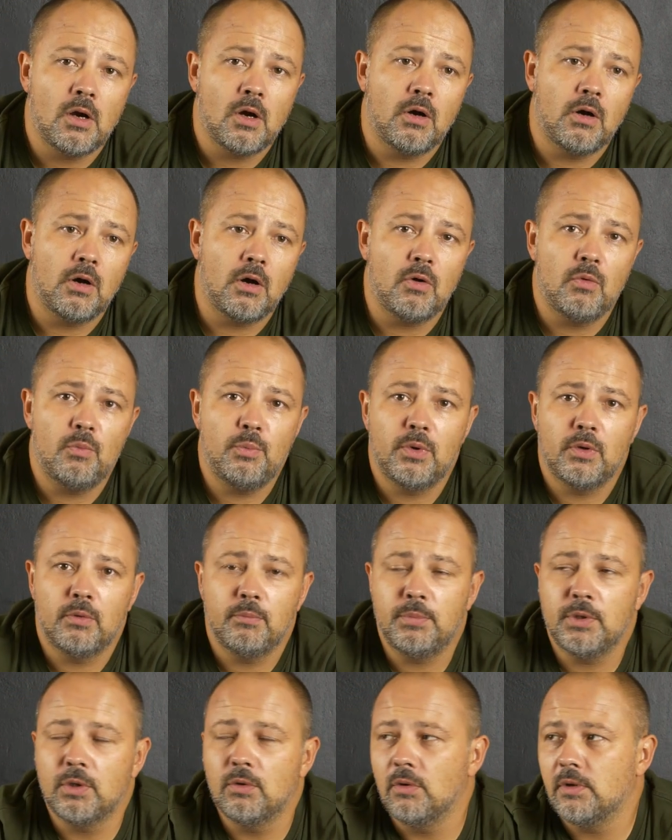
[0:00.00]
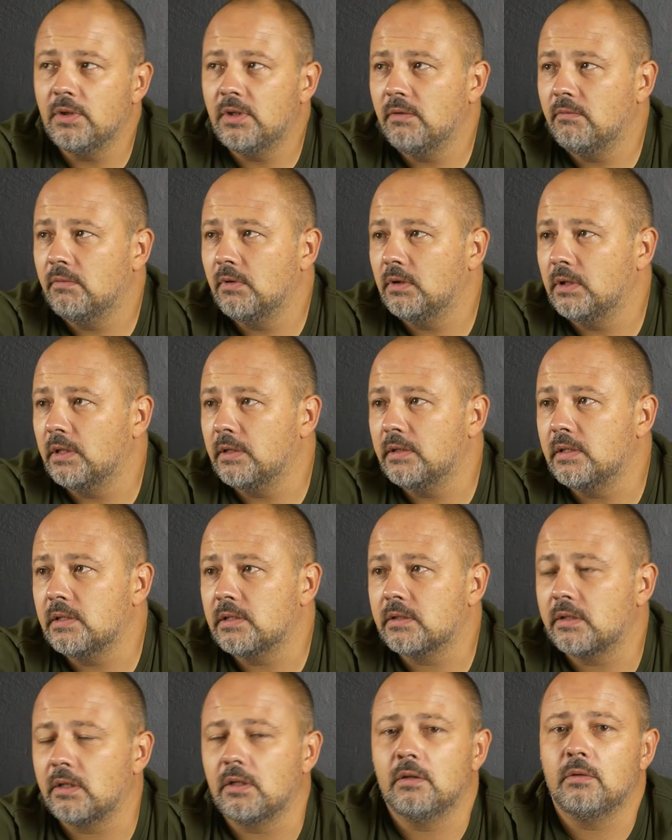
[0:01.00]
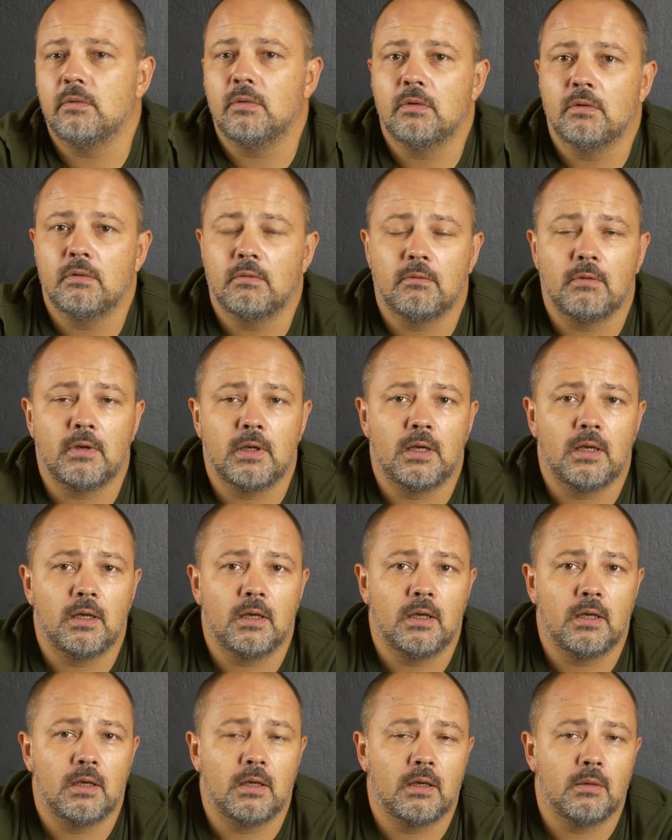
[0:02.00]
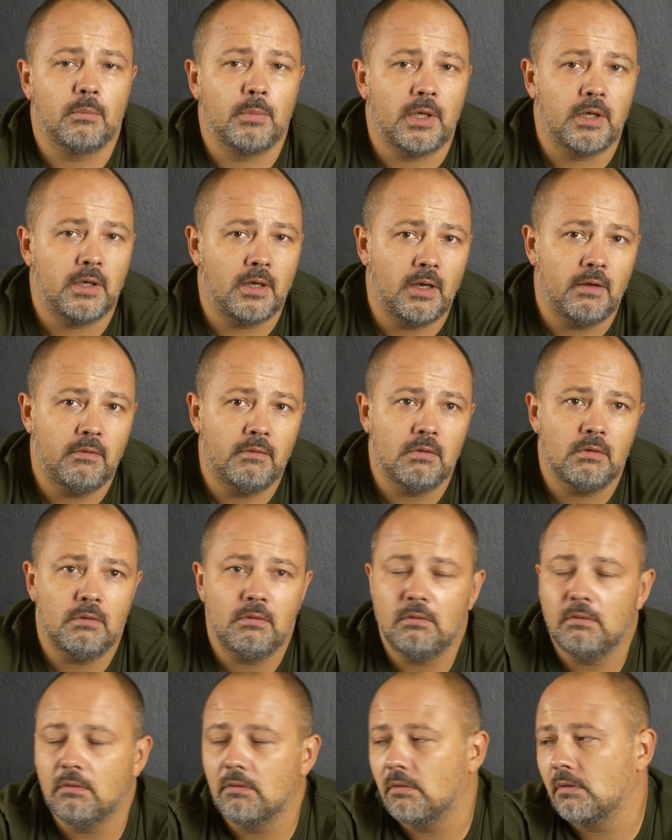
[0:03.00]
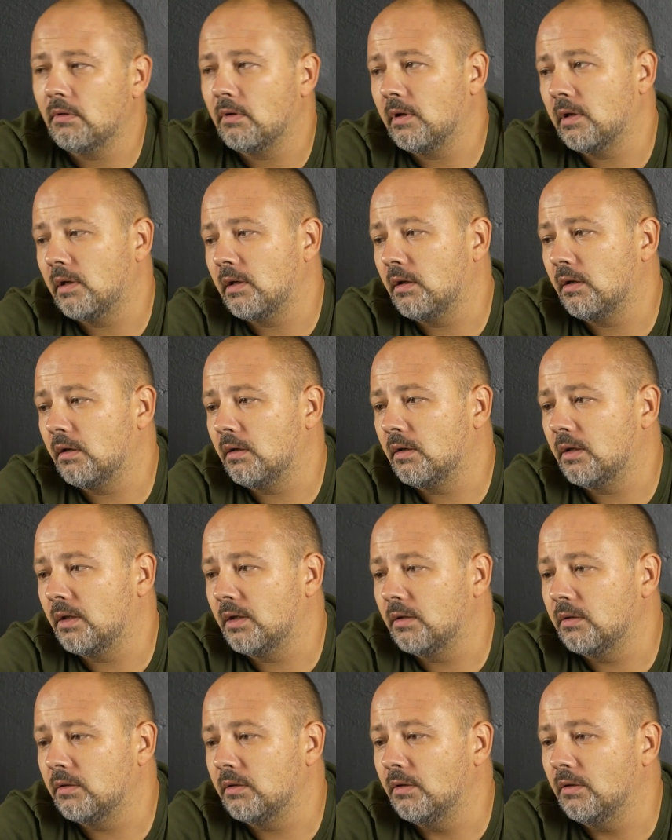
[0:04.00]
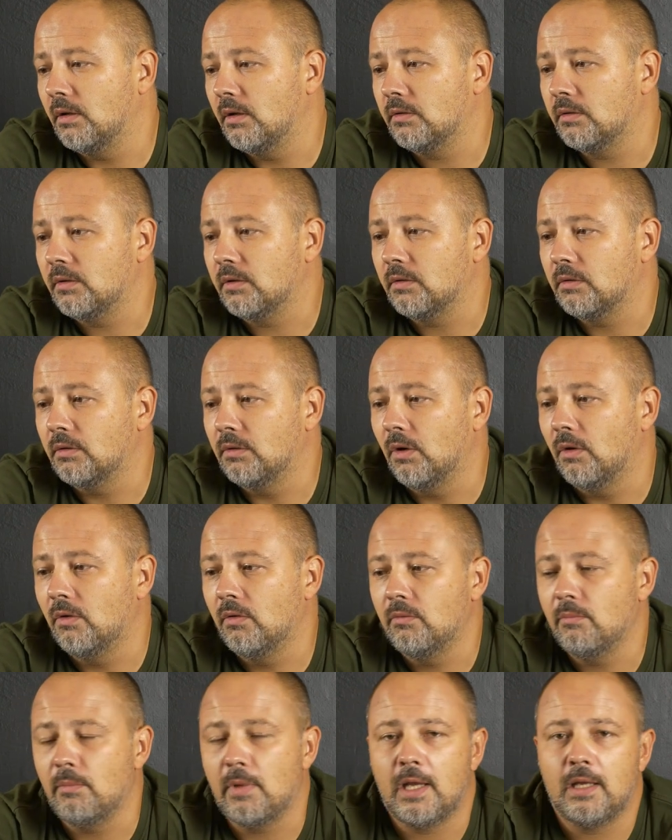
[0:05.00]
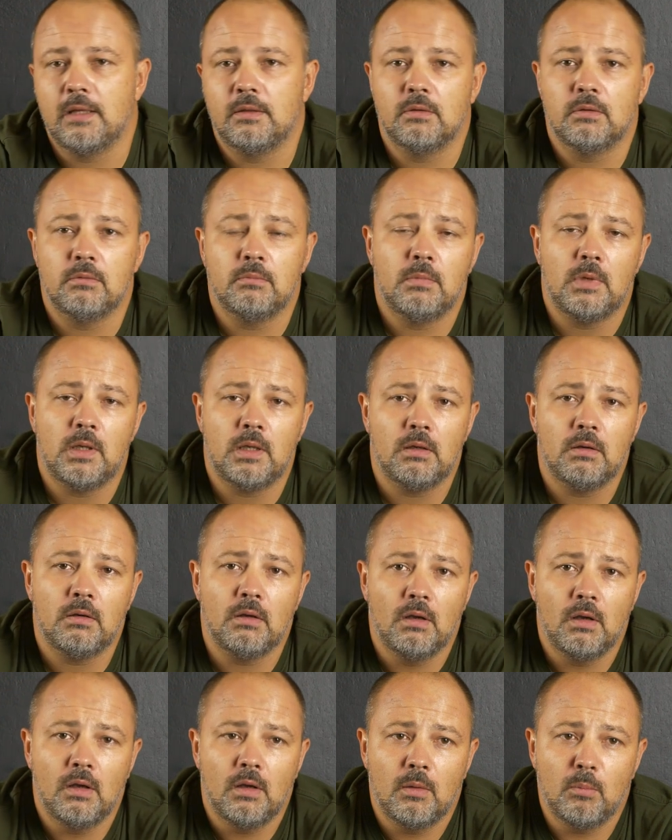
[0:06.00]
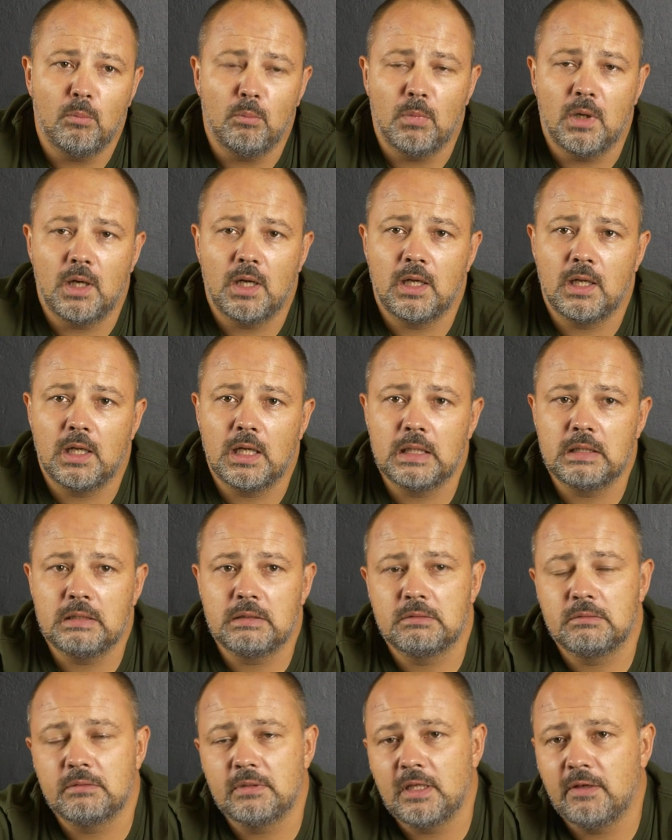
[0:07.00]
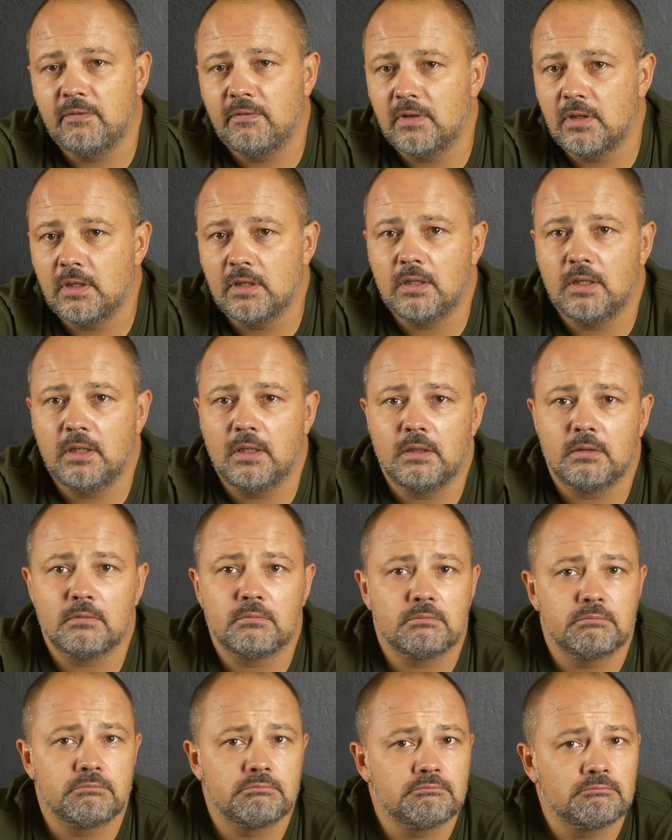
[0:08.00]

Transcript: hope Begode will understand my review and don't go mad on me, but definitely